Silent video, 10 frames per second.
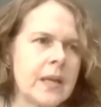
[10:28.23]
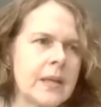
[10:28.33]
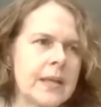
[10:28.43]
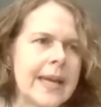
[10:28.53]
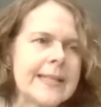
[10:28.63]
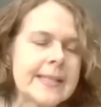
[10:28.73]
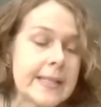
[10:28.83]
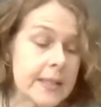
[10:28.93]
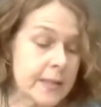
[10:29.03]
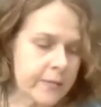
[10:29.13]
Yeah,
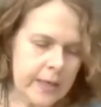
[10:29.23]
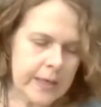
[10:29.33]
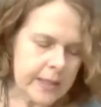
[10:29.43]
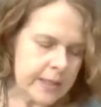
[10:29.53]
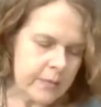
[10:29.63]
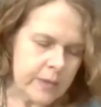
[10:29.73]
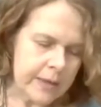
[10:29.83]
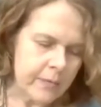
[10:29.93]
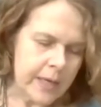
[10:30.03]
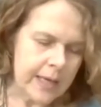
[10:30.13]
it's funny. I didn't
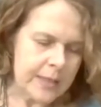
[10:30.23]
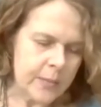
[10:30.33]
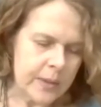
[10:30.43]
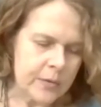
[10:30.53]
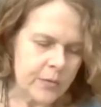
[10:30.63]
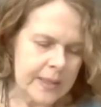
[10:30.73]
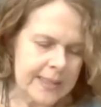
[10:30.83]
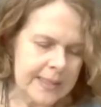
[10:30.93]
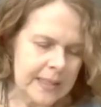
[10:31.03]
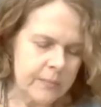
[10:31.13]
really realize when I was
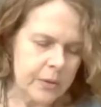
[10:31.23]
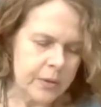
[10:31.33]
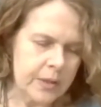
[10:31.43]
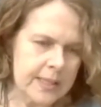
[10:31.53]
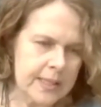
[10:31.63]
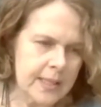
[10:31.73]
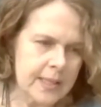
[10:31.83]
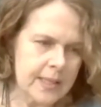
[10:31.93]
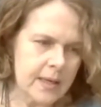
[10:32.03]
writing the books that